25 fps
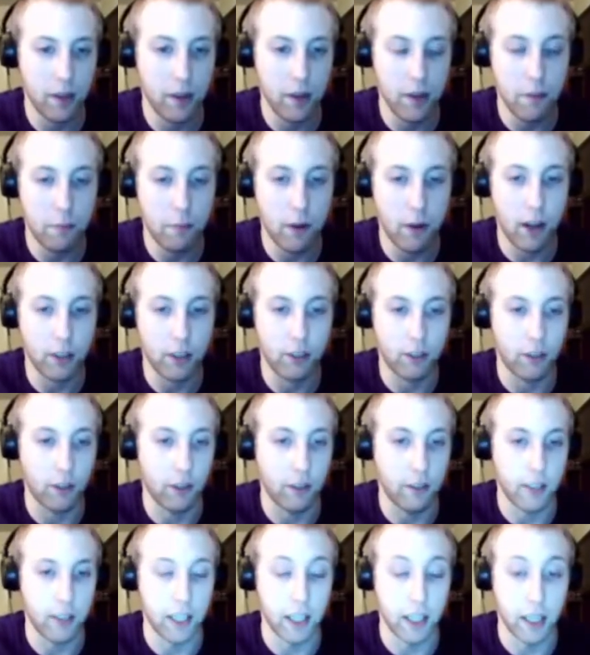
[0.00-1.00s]
bots are
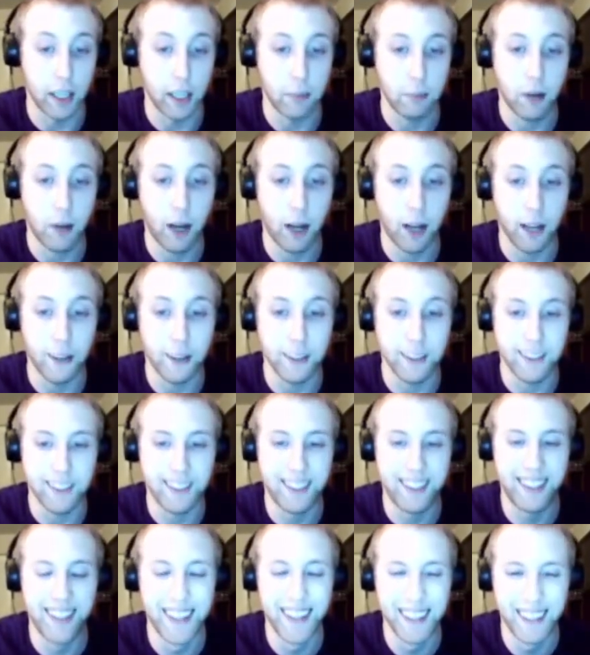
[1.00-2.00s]
idiot
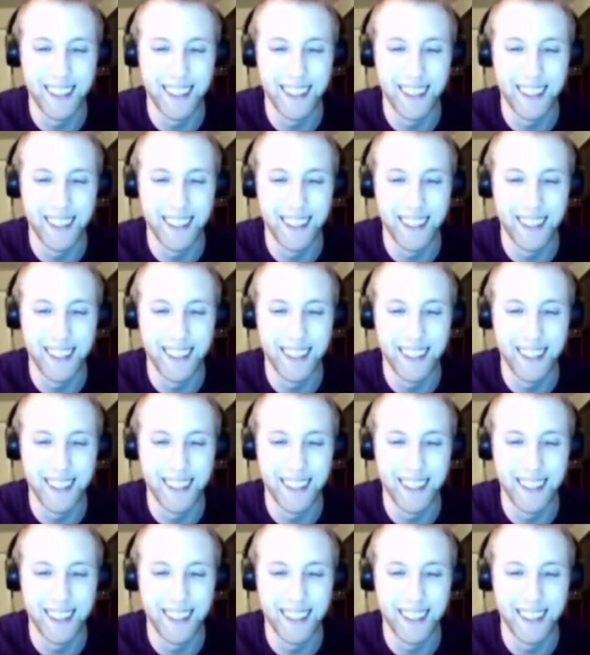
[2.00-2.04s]
pilots.